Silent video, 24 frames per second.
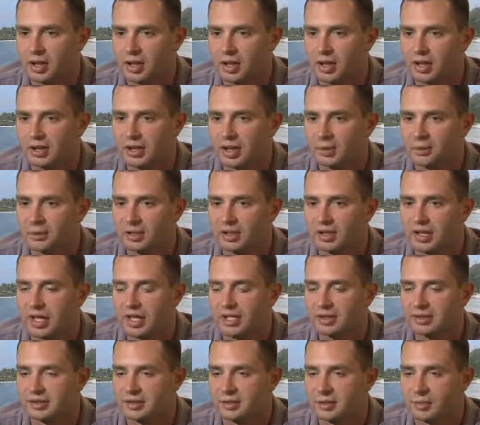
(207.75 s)
not
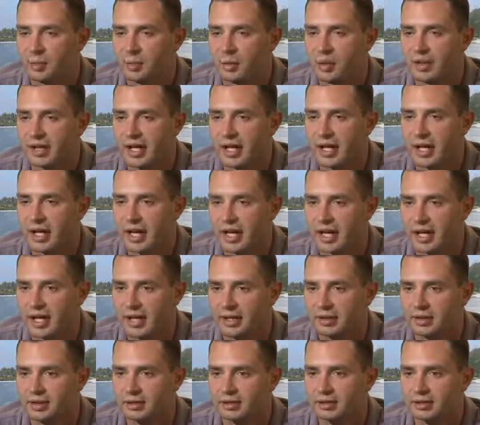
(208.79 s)
realizing what I
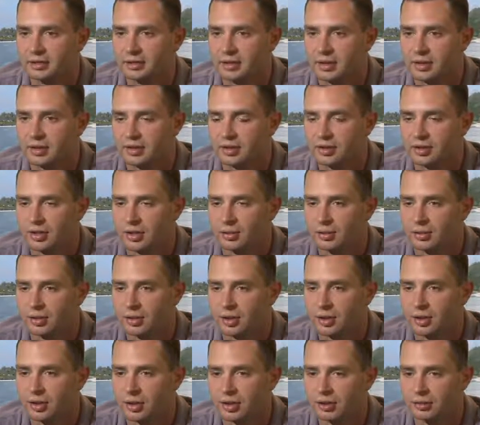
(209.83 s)
had until they were
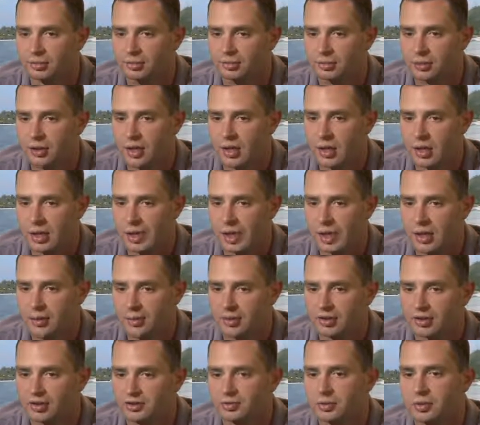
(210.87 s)
gone.
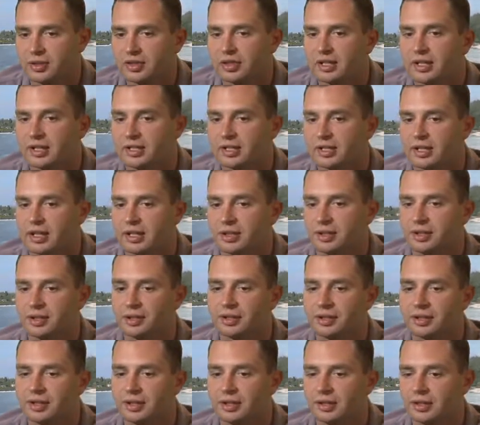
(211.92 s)
But there's one thing that I
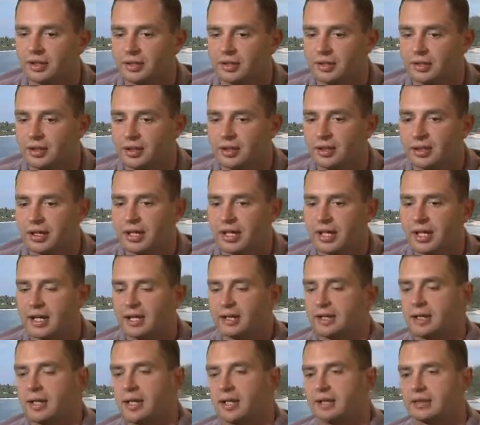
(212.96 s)
learned here, that I
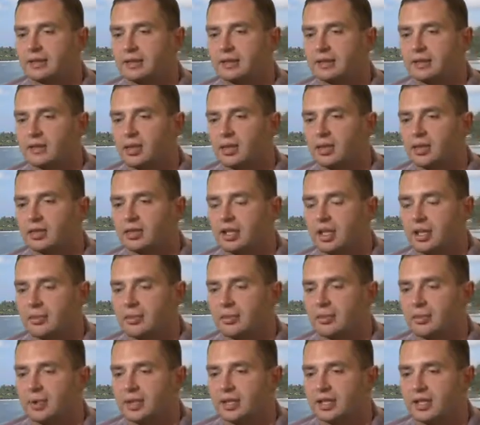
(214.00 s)
had a hard time
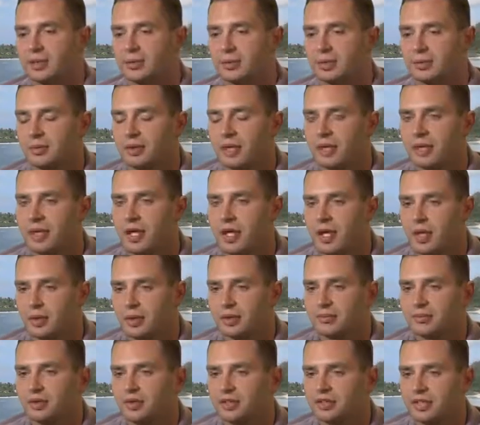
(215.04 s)
with when I came in. When
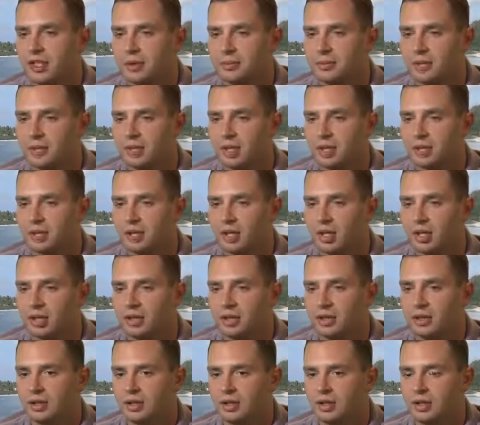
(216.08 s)
I first came in, I
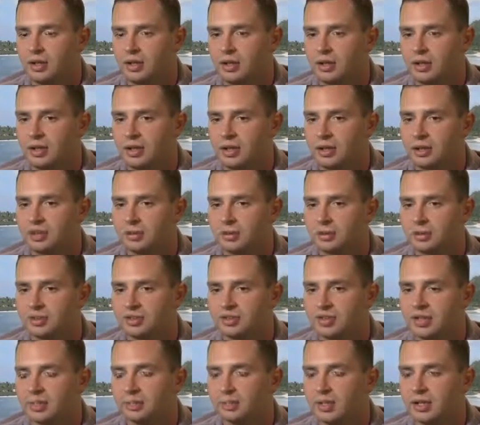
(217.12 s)
thought,
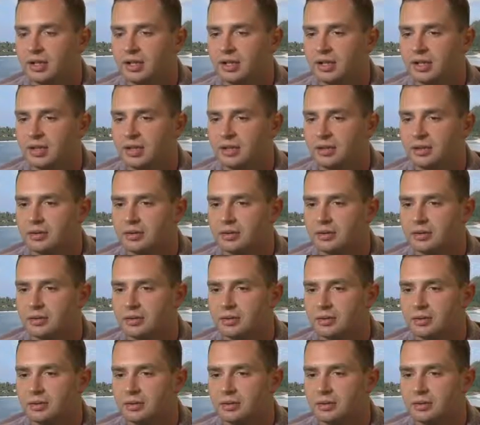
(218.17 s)
somebody,
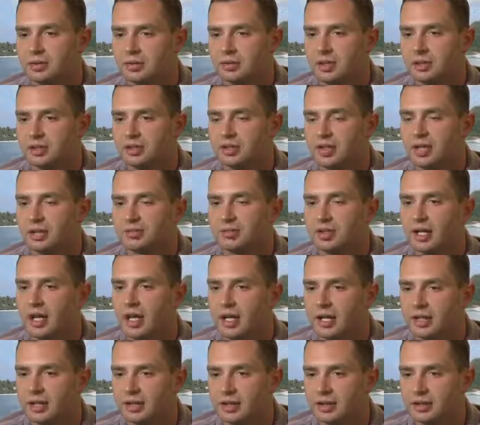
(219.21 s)
a tough
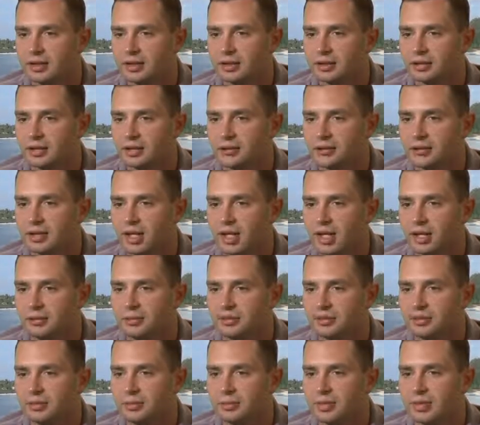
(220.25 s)
guy. I thought a tough guy
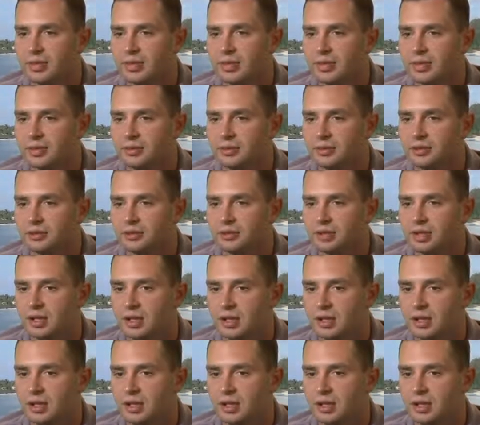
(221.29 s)
was somebody that was,